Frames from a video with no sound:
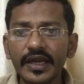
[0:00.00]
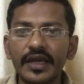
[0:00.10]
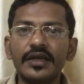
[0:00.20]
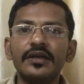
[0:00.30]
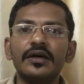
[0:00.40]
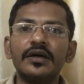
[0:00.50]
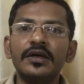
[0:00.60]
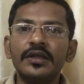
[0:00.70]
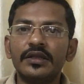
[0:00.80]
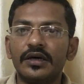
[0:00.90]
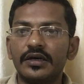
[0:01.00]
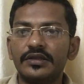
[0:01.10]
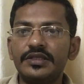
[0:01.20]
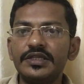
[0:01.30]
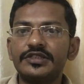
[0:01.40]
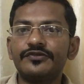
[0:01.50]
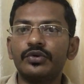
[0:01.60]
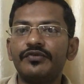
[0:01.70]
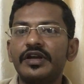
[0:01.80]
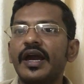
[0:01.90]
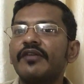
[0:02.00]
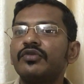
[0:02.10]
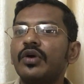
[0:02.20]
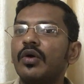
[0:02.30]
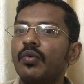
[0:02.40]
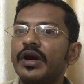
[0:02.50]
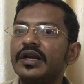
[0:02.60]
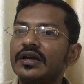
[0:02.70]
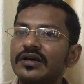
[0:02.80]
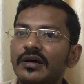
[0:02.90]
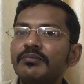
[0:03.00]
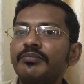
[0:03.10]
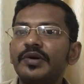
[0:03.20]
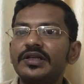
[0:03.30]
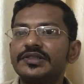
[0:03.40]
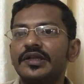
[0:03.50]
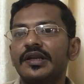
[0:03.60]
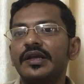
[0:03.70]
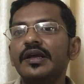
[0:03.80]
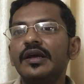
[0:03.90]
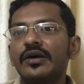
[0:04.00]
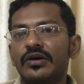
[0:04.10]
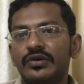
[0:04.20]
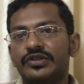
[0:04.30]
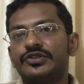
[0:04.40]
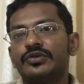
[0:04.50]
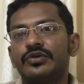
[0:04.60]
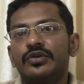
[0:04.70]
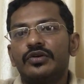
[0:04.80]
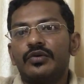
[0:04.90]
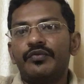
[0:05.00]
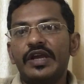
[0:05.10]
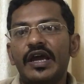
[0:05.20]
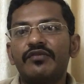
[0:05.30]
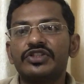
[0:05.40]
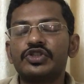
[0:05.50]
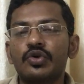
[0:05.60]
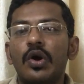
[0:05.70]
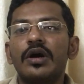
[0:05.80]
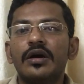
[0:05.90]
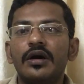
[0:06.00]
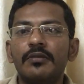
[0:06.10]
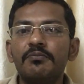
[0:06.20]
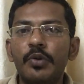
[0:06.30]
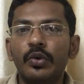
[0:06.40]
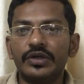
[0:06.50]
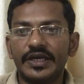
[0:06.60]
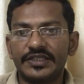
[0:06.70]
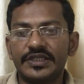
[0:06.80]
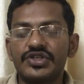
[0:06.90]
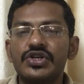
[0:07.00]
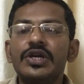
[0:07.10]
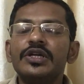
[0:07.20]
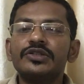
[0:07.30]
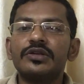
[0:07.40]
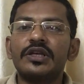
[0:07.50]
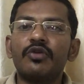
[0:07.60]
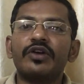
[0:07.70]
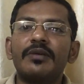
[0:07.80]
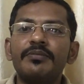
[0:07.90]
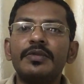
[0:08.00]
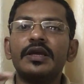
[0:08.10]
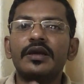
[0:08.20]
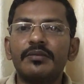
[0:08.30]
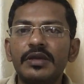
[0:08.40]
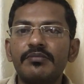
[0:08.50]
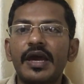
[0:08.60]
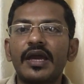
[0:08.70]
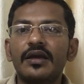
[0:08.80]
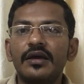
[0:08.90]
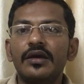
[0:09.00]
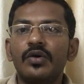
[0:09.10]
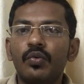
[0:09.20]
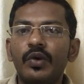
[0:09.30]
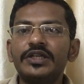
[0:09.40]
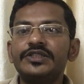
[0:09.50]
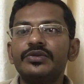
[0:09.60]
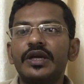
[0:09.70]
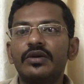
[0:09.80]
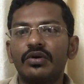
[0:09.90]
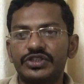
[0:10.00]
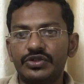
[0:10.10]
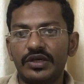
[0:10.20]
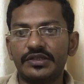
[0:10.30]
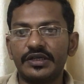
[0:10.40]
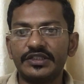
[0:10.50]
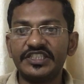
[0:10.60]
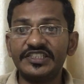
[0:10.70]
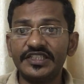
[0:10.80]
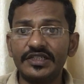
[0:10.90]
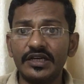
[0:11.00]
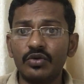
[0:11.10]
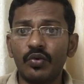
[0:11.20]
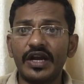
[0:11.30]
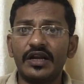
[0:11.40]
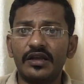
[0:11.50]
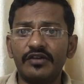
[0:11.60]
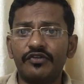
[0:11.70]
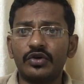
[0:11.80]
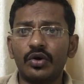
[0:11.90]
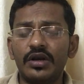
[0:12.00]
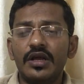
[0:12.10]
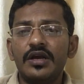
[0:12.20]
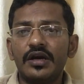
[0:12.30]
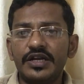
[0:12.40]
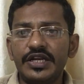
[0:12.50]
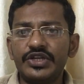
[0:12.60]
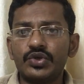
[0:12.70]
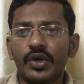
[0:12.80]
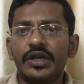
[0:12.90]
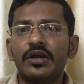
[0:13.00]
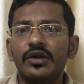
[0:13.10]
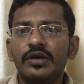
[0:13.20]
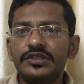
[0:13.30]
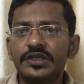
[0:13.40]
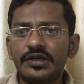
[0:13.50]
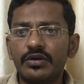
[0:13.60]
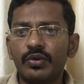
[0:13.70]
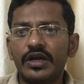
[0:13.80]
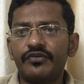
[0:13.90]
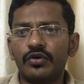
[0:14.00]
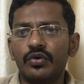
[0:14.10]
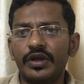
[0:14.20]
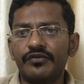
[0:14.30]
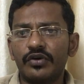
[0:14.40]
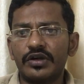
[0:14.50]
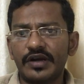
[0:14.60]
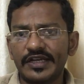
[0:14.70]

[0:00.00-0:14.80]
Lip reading: And these food we have to avoid compulsory, so we have a stronger bone as such. So now coming back, once you get osteoarthritis, is it required, if at all a knee joint, is it required for going for a